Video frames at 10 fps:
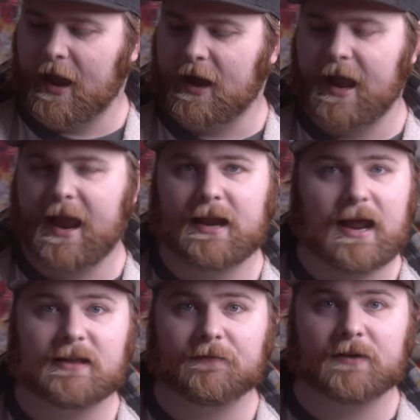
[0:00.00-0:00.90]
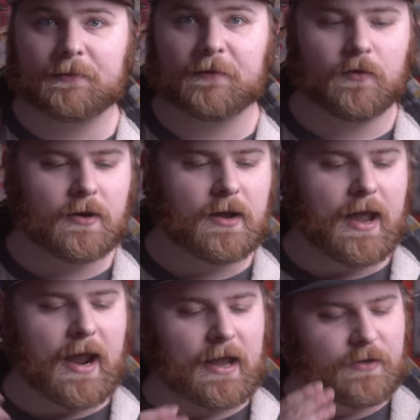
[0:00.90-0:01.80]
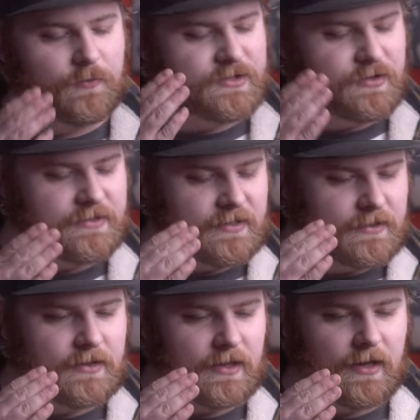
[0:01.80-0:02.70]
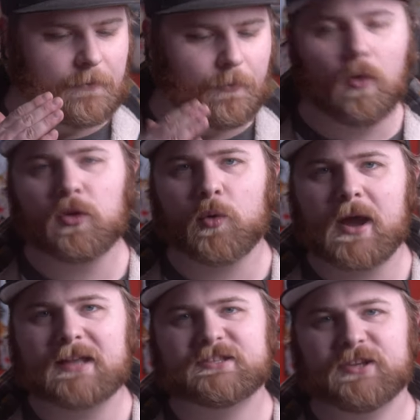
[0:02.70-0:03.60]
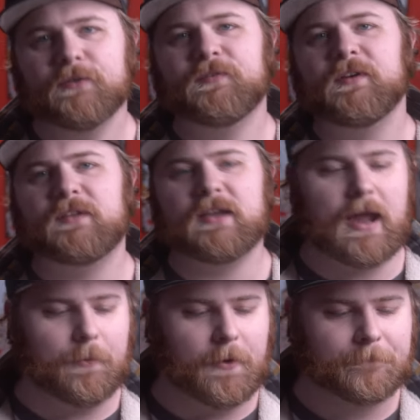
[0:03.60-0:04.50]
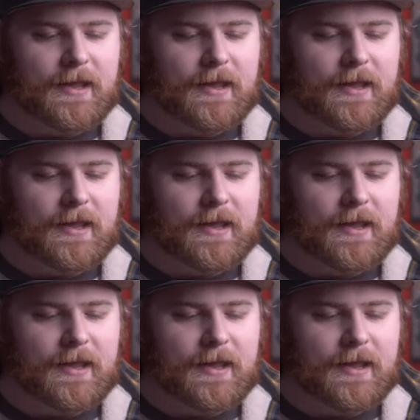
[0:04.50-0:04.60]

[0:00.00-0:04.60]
And I'd never done it before, and I was using the Polaroid 250 camera.